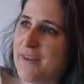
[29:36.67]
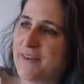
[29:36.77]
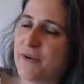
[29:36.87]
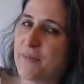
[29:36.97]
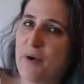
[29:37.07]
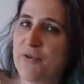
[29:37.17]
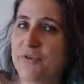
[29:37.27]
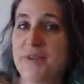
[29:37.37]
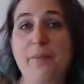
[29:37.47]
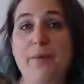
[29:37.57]
they're both
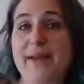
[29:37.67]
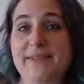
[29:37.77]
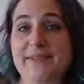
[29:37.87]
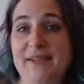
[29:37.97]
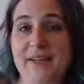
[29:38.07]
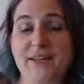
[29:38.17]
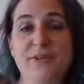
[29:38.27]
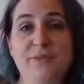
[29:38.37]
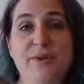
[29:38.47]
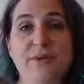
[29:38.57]
a blessing that
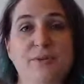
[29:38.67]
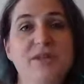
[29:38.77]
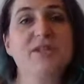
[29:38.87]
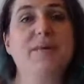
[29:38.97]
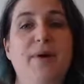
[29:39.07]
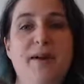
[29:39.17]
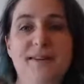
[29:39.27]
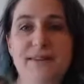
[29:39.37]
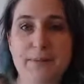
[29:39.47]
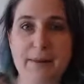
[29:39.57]
you would wish
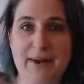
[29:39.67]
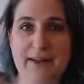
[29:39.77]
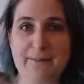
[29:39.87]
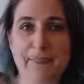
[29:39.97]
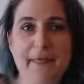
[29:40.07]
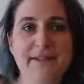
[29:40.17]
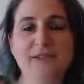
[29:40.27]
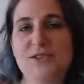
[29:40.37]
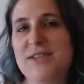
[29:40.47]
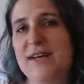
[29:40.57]
upon somebody. And
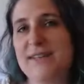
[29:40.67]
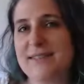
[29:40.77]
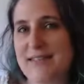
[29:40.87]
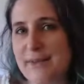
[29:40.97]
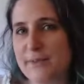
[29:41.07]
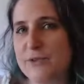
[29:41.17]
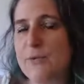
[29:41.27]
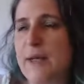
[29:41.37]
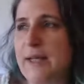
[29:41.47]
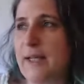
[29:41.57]
so today's theme is
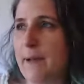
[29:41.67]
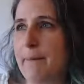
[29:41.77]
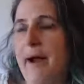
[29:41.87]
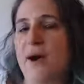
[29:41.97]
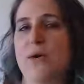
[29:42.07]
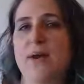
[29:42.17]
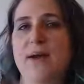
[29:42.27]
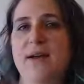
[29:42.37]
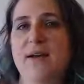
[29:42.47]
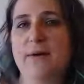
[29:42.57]
really about
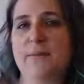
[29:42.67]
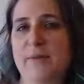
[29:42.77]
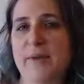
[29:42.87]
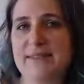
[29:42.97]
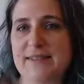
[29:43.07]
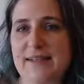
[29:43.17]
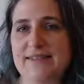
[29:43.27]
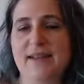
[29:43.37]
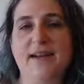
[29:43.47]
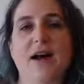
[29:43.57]

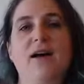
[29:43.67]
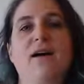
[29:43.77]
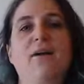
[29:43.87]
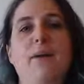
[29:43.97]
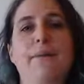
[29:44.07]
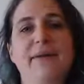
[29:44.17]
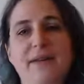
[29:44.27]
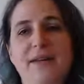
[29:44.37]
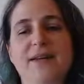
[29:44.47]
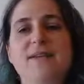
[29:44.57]
blessings and our
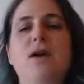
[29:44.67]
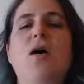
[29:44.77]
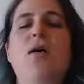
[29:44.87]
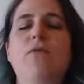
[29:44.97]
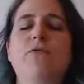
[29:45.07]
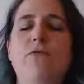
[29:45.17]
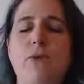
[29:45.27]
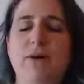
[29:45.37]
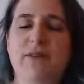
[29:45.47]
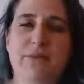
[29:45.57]
ability to call
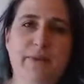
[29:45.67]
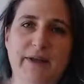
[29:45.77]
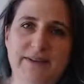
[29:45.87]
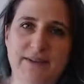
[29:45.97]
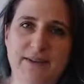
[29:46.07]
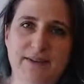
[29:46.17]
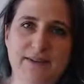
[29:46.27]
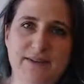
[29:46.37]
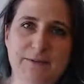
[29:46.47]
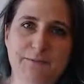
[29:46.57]
forth
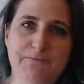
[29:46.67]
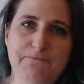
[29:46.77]
blessings.